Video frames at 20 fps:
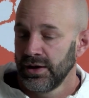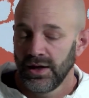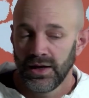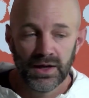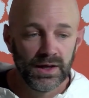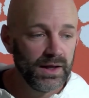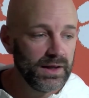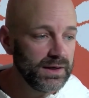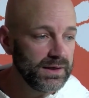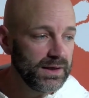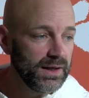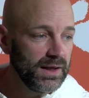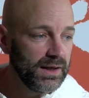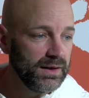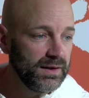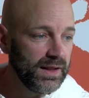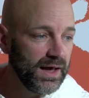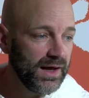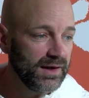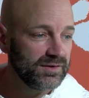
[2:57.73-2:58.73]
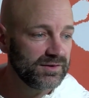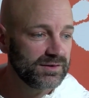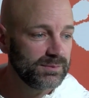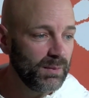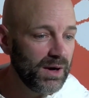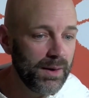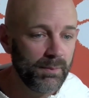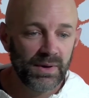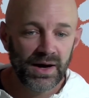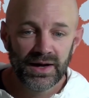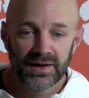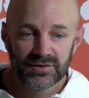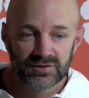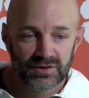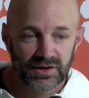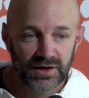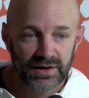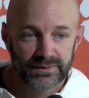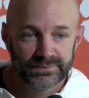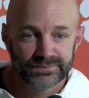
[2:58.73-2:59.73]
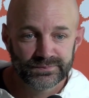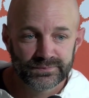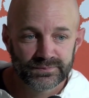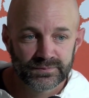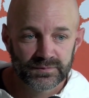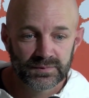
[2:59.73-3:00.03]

And, and that's my mindset.